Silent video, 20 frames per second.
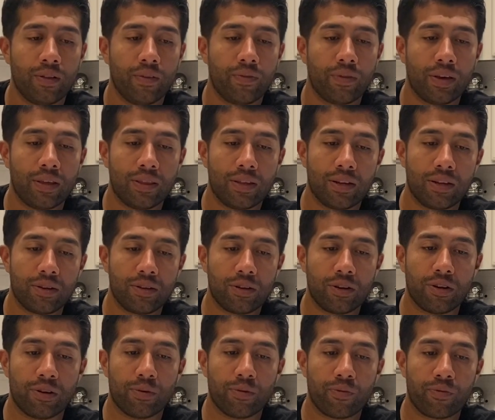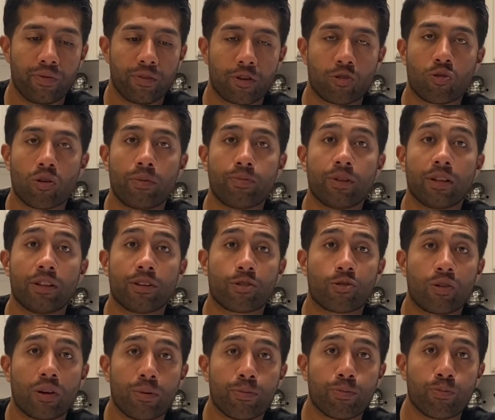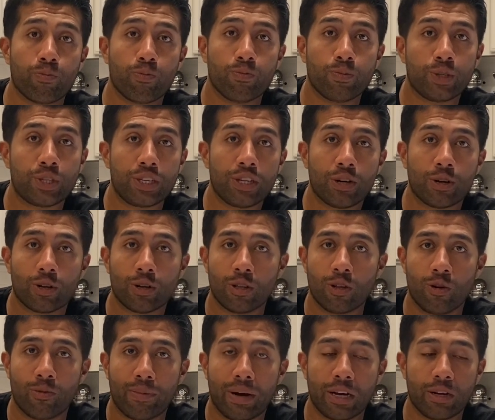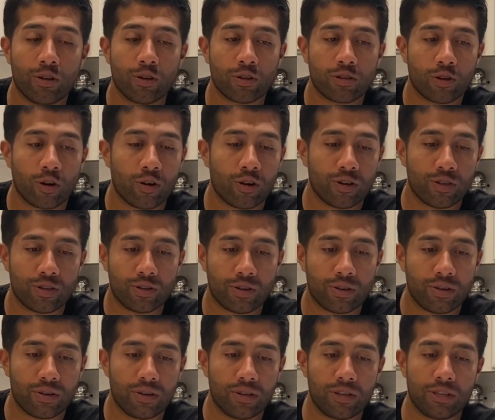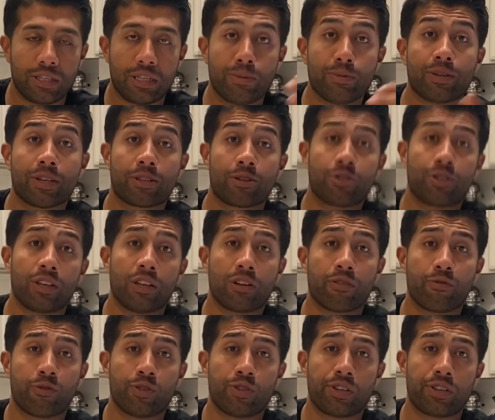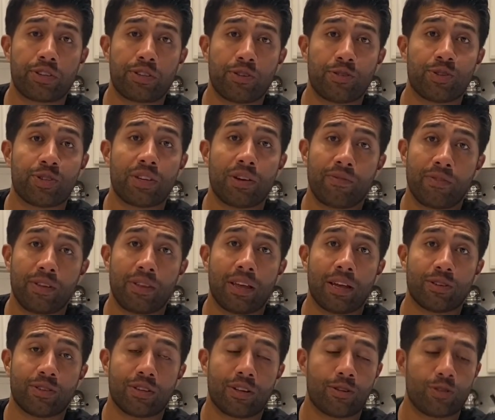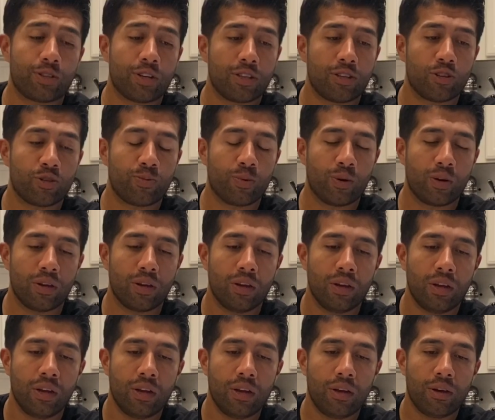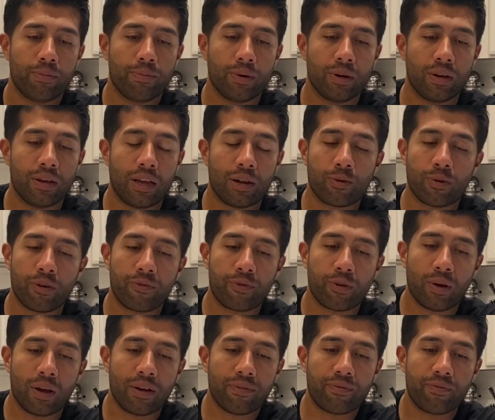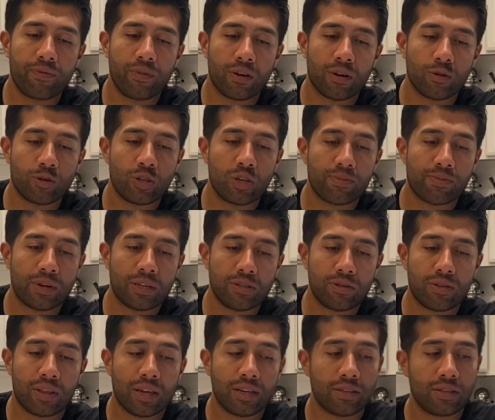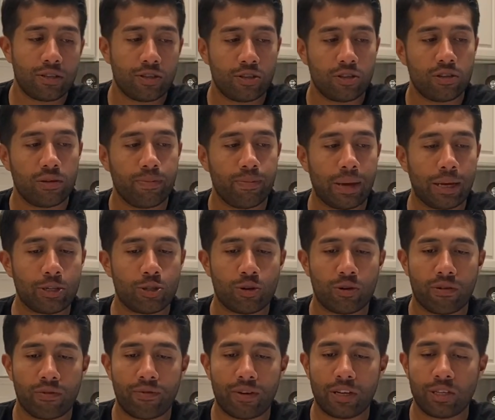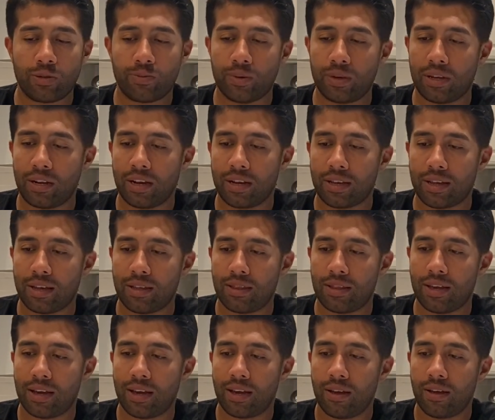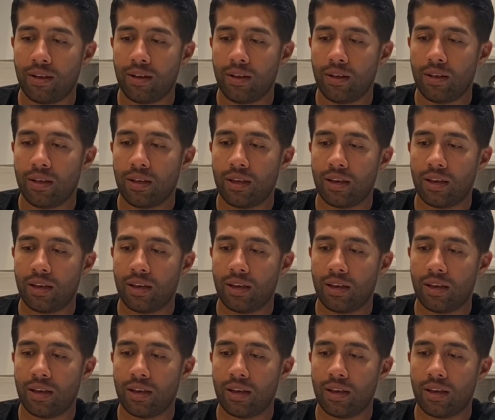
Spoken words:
And then, the creme de la creme CR low mile cars seems like they're selling for $60,000 or $70,000 at this point. But anyway, if you have, a cheaper S2000, this is a major investment, and I get that.